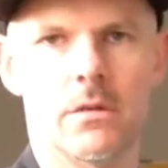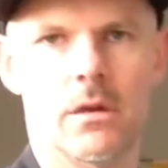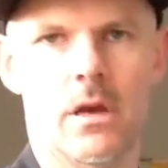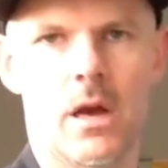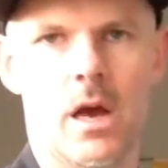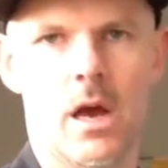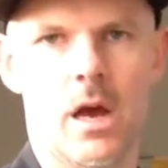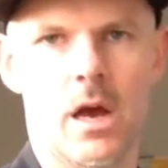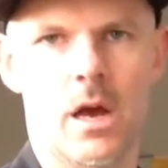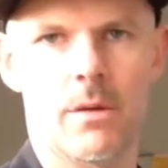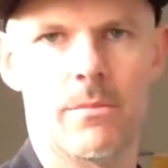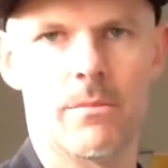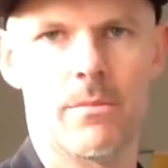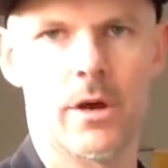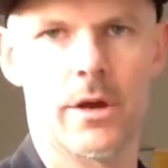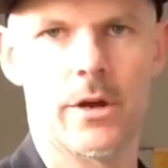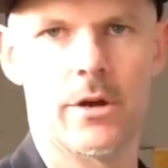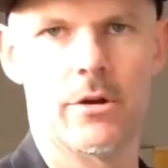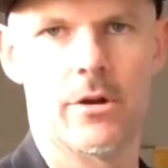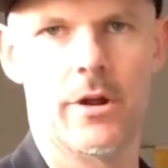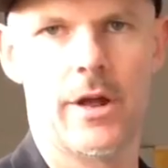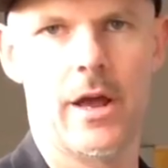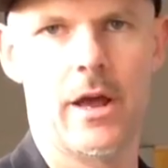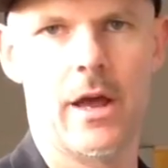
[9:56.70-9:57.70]
I
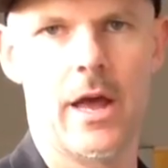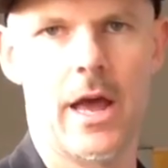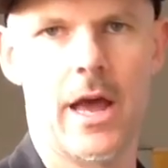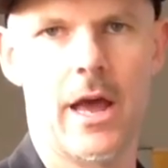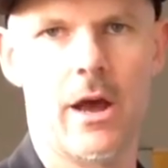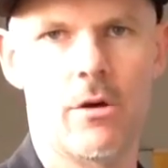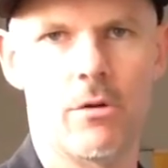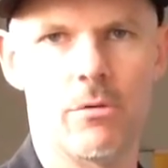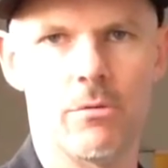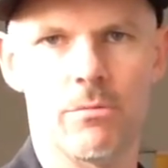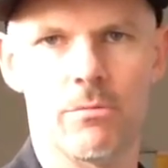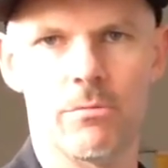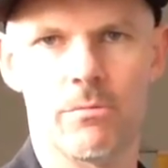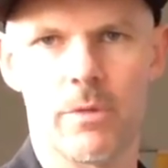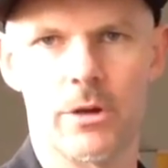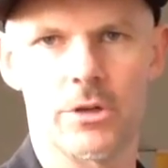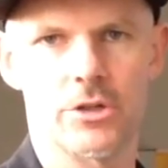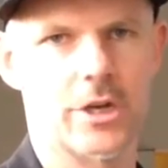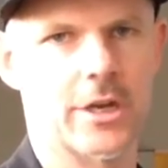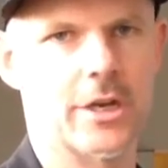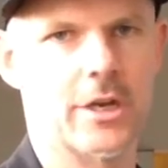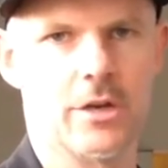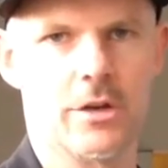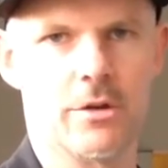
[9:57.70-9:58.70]
don't know how
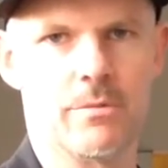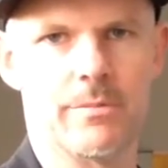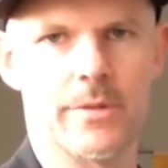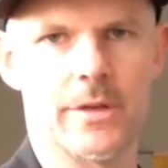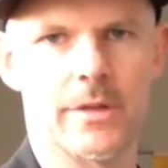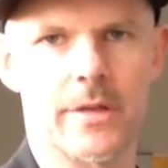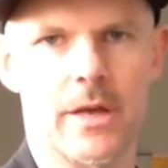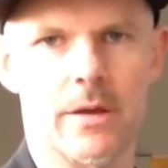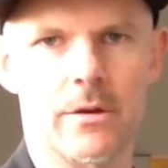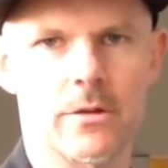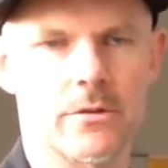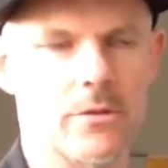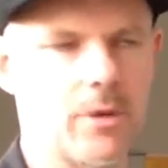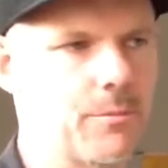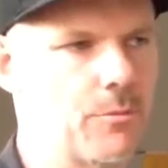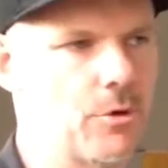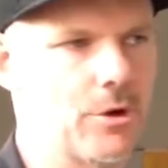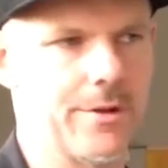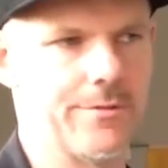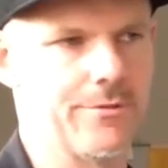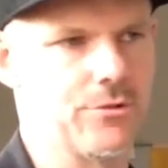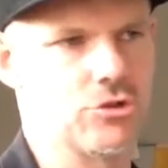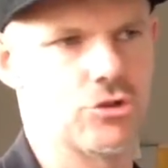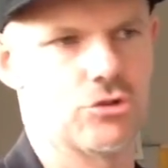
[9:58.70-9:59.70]
much I can admit that, because I'm
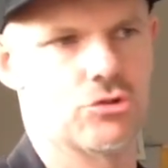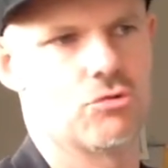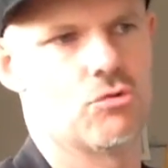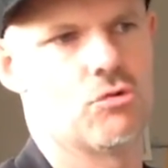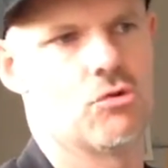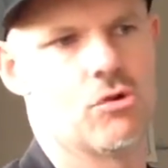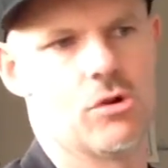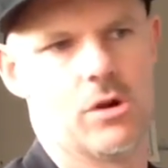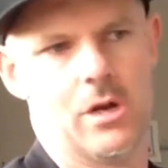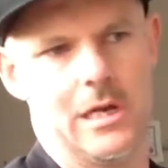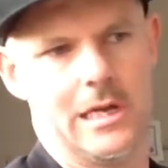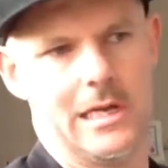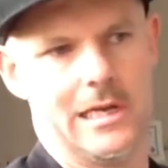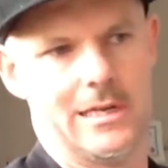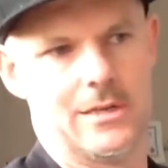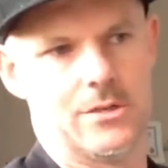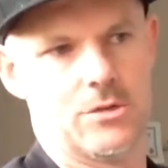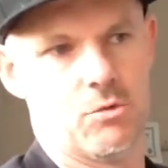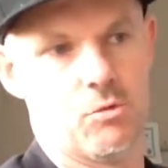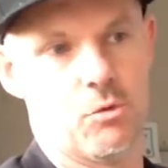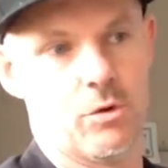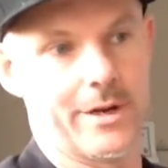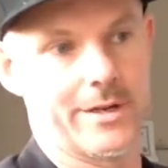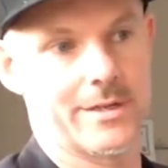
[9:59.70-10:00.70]
not even sure
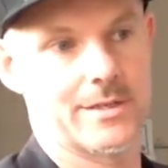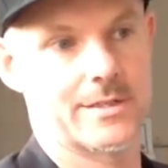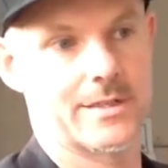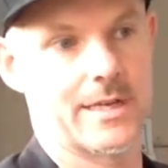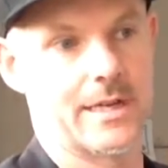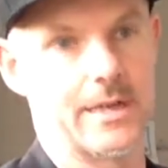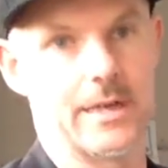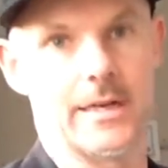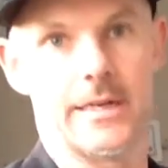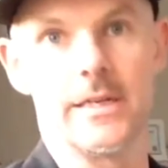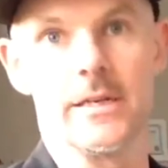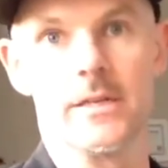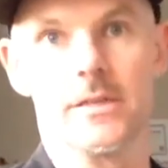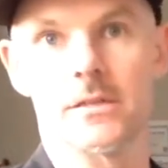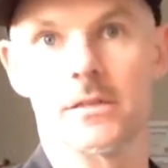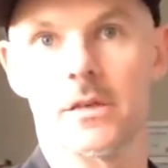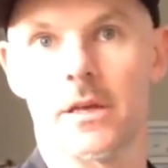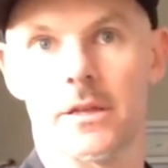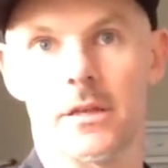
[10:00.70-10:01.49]
to what extent it is.